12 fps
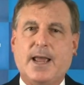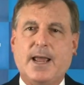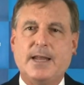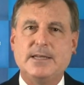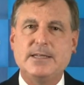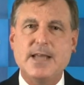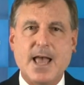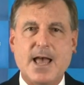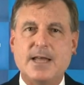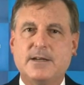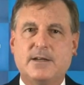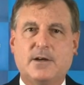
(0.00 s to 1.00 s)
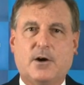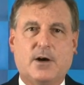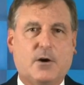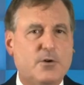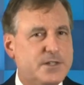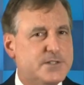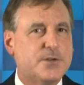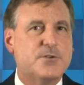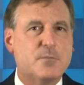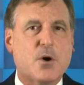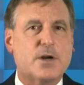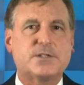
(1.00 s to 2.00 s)
and yet all these
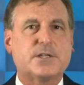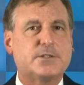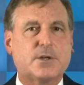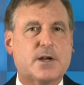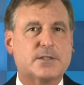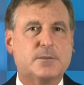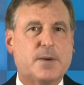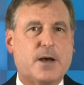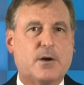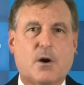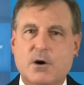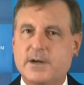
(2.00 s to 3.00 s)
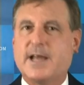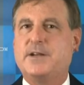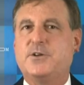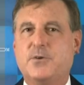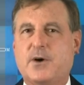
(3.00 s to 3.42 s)
other markets I talked about aren't at